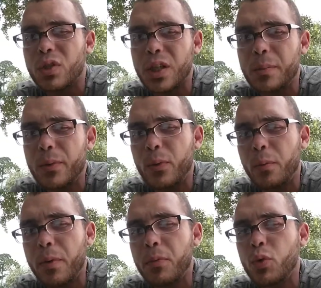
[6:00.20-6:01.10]
Will somebody
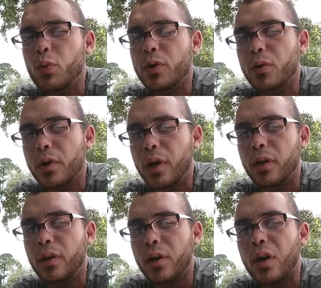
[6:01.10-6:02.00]
remember you when you're
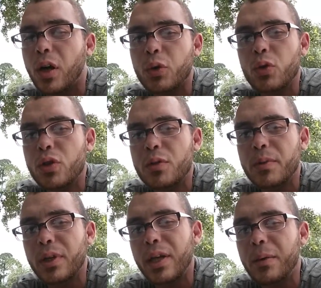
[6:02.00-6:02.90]
gone? Or you just
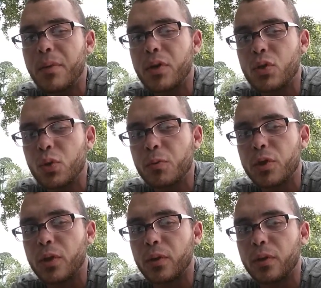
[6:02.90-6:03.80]
be a name on a
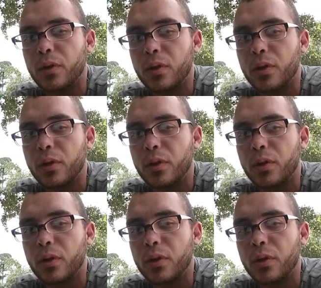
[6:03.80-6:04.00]
tombstone?